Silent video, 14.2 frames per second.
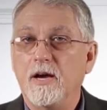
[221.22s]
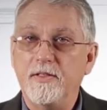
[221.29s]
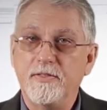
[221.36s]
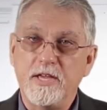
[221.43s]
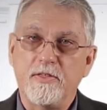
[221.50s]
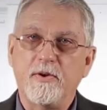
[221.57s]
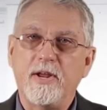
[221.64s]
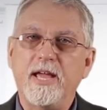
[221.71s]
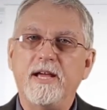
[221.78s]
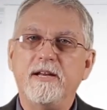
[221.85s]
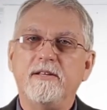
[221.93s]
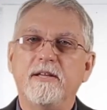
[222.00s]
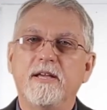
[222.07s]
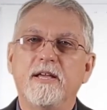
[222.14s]
On the other
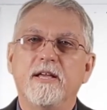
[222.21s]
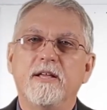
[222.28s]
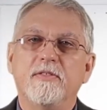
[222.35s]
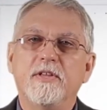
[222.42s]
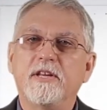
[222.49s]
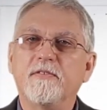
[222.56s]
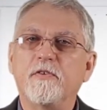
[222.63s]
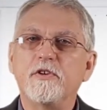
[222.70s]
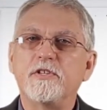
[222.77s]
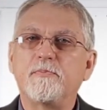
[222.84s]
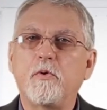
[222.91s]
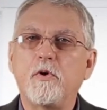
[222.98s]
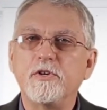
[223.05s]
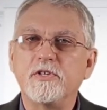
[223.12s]
hand, the diverse
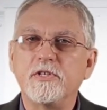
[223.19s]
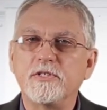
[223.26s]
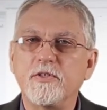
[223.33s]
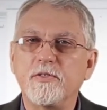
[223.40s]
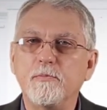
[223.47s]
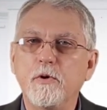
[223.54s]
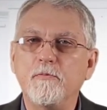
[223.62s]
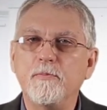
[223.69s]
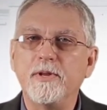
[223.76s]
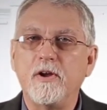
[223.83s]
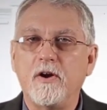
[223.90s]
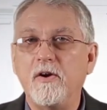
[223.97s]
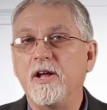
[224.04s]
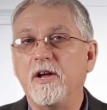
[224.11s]
portions of the
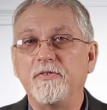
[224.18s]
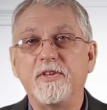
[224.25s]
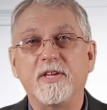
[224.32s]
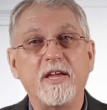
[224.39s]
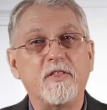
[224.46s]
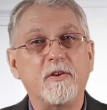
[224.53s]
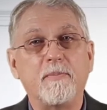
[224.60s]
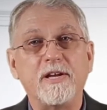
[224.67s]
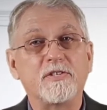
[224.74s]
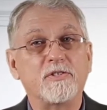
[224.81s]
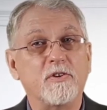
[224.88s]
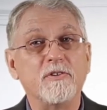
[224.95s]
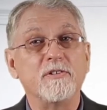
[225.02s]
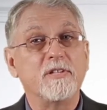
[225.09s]
movement are held together by
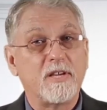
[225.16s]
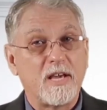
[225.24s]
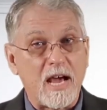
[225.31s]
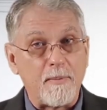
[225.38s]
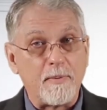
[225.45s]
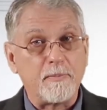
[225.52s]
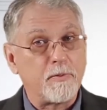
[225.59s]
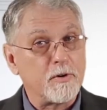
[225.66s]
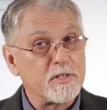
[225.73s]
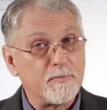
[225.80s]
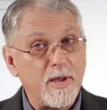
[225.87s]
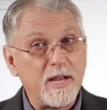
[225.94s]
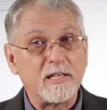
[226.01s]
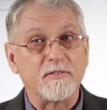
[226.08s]
certain common
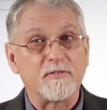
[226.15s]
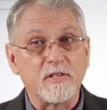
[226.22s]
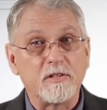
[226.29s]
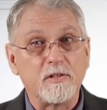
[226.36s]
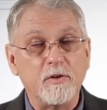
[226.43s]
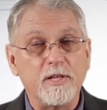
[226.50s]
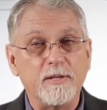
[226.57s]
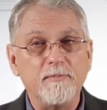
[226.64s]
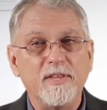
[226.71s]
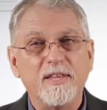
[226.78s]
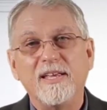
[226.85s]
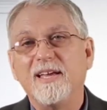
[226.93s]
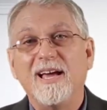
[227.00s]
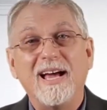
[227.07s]
perspectives, including
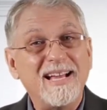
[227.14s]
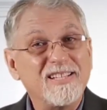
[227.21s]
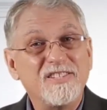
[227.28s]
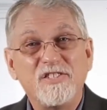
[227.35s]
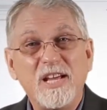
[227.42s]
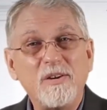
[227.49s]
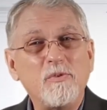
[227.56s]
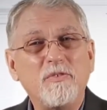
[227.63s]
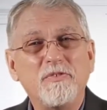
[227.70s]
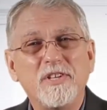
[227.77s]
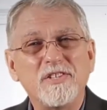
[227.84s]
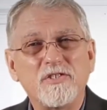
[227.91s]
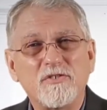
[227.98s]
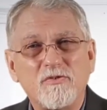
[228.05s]
a general
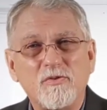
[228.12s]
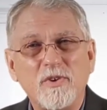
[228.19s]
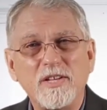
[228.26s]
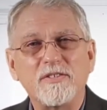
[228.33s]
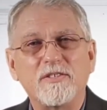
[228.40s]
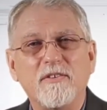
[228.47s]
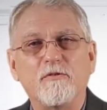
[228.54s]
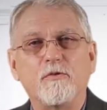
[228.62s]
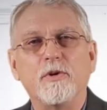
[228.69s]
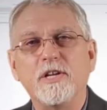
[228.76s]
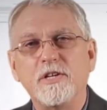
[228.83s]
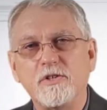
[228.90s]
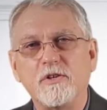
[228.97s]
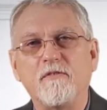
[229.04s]
distrust of
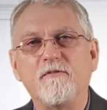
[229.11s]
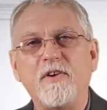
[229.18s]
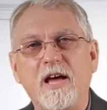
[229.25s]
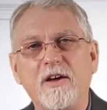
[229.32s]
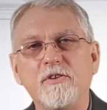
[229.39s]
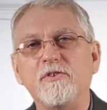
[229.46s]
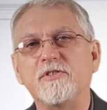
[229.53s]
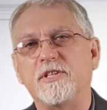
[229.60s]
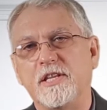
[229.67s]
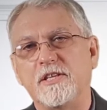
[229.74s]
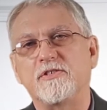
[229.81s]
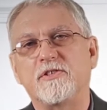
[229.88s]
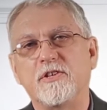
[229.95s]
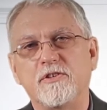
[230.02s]
traditional values and
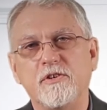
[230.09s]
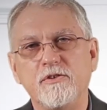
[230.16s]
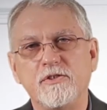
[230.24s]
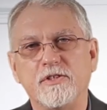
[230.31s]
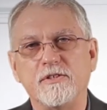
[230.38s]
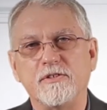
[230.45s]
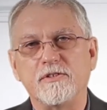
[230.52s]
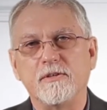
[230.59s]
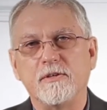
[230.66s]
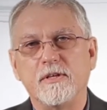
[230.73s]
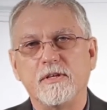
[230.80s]
institutions,